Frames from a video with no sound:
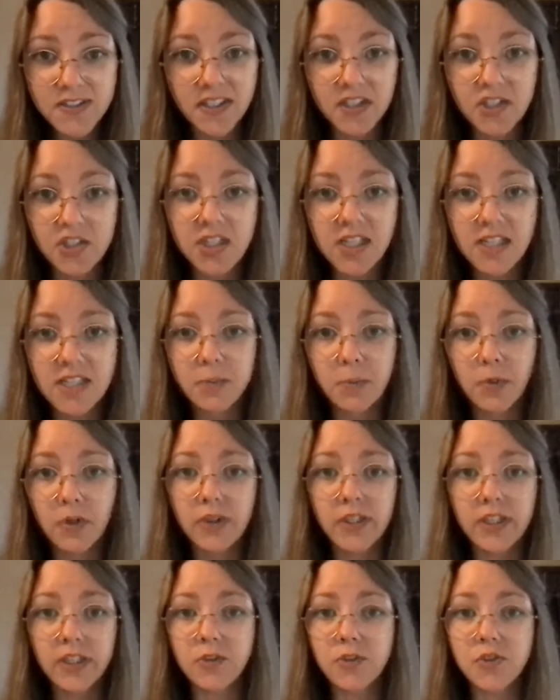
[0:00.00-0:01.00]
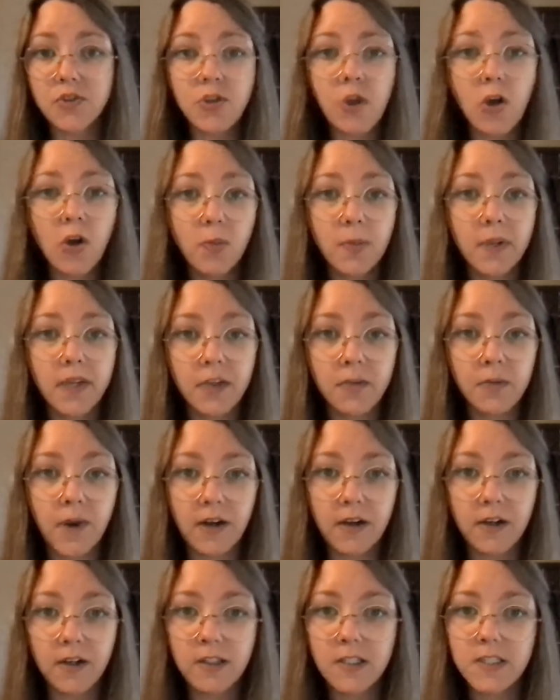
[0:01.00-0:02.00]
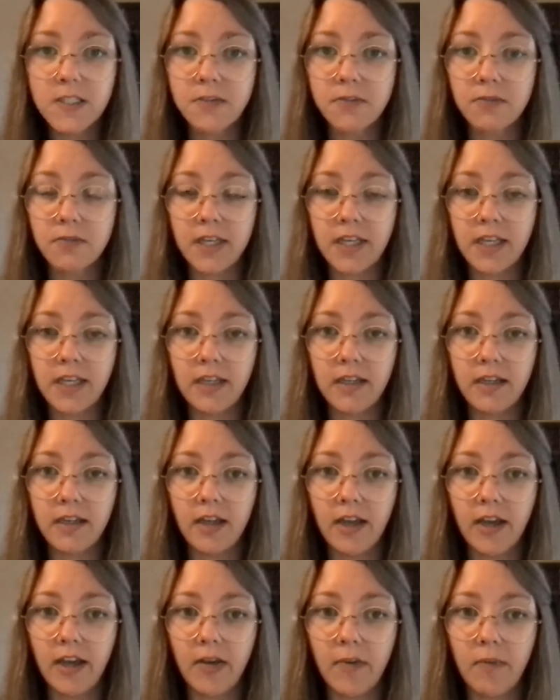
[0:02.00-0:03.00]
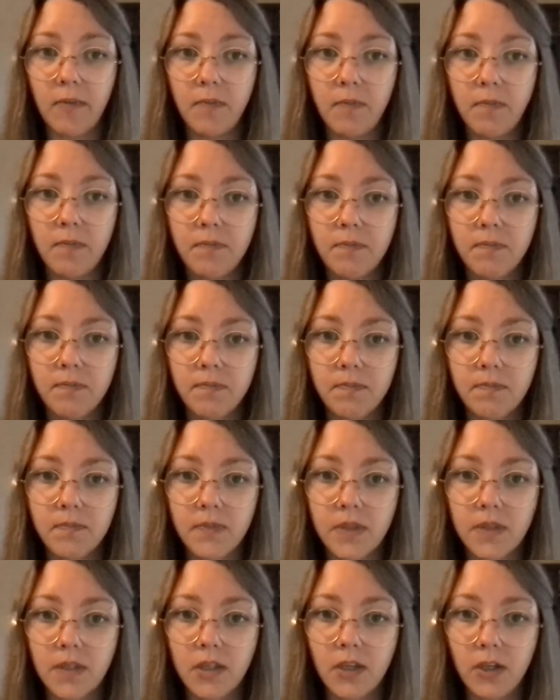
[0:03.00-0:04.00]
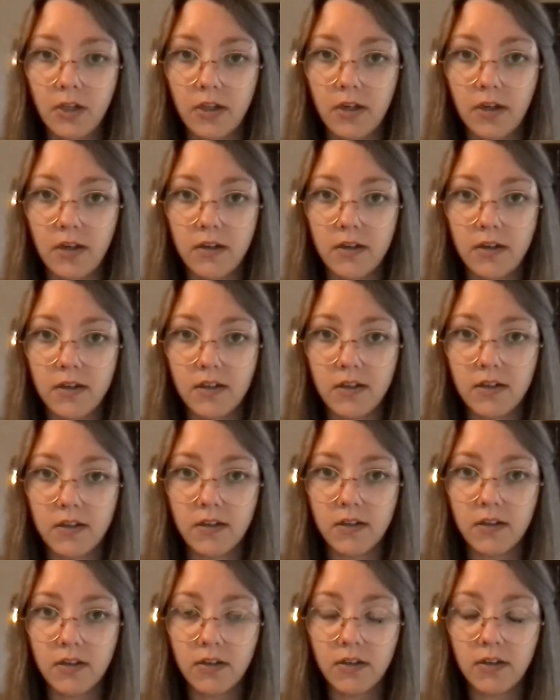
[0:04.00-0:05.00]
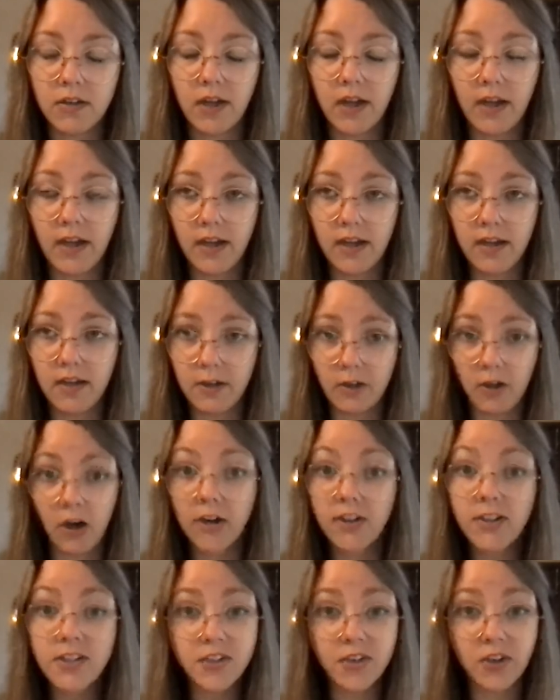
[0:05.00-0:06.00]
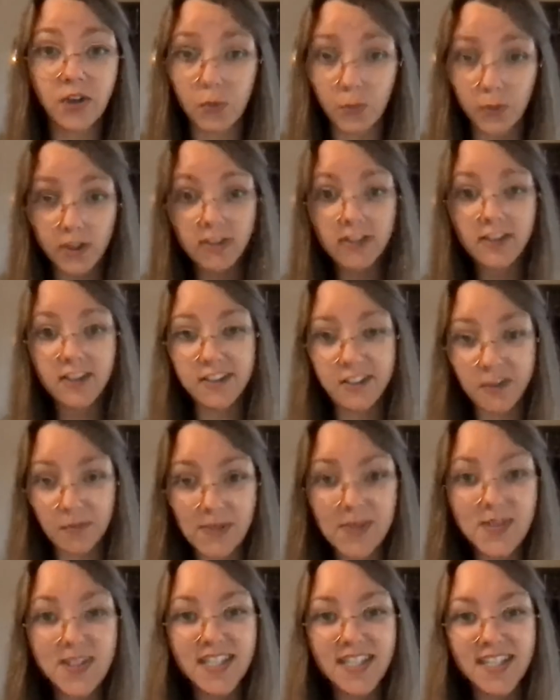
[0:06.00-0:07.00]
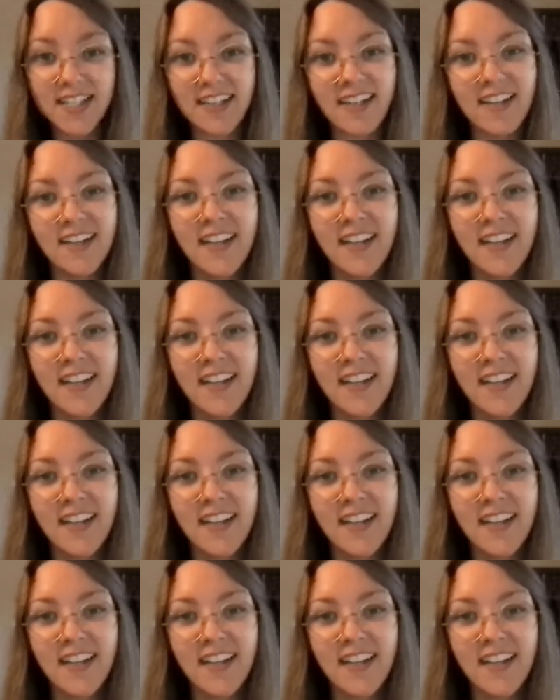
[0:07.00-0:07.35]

Like she has broken so many records in her art, her work, her music.